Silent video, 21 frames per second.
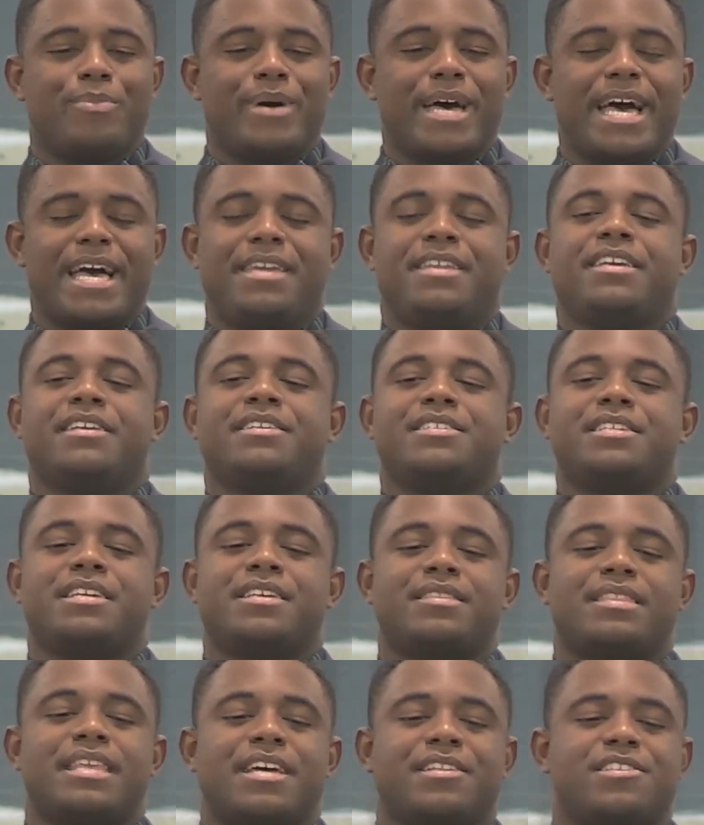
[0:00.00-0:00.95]
bad is
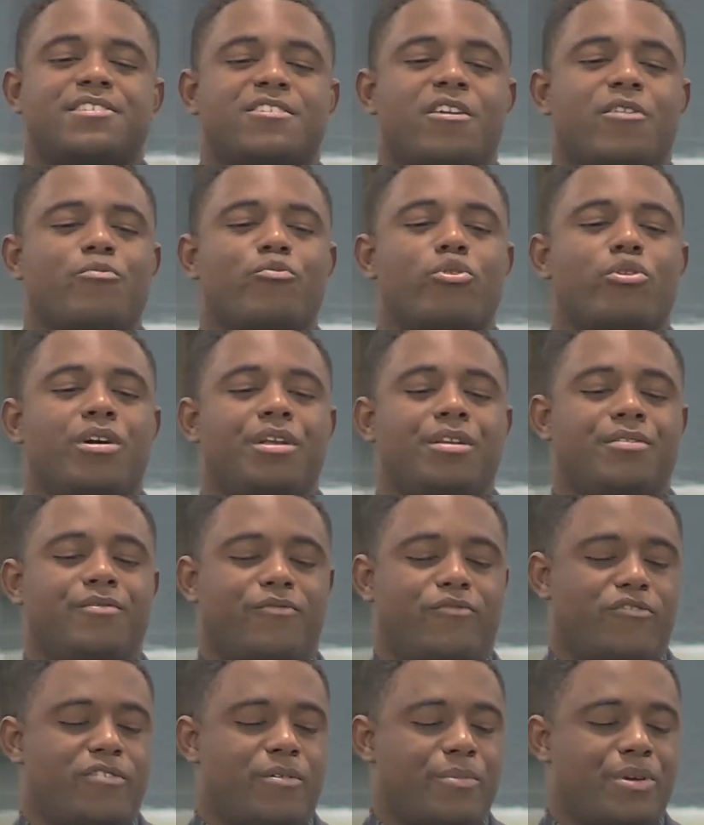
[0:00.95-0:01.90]
it that someone
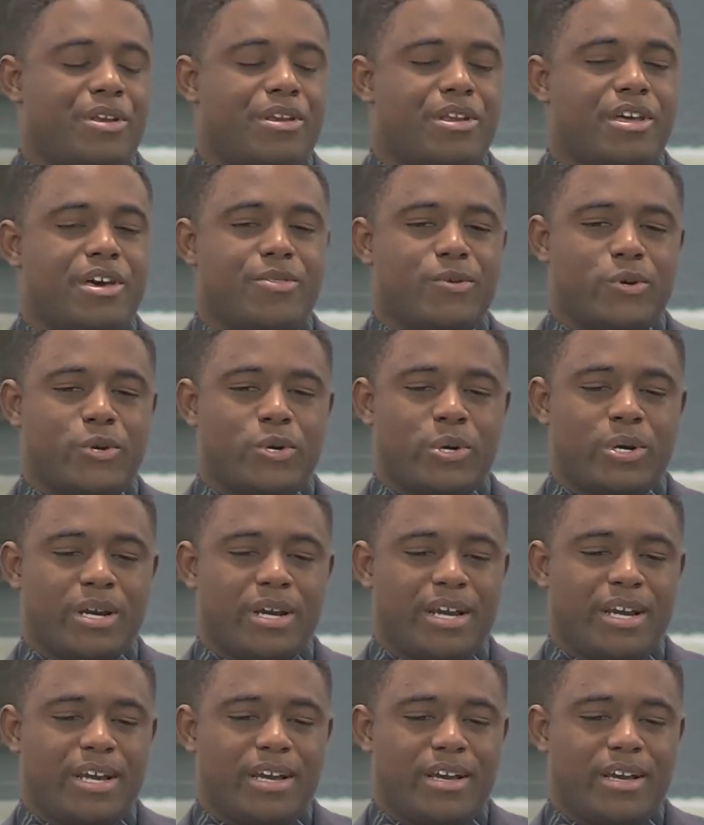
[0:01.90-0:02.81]
from another